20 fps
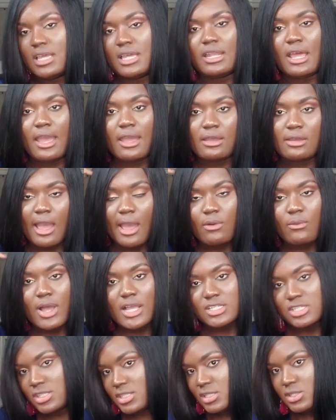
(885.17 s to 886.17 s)
and I
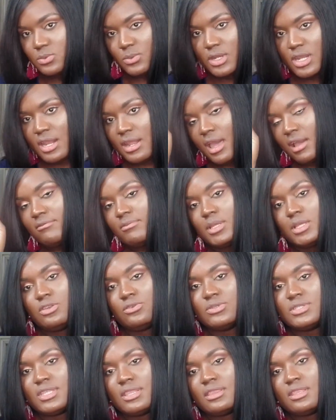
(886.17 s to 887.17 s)
washed this one and I've been
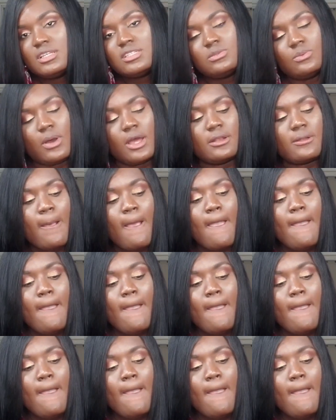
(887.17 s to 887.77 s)
using this one.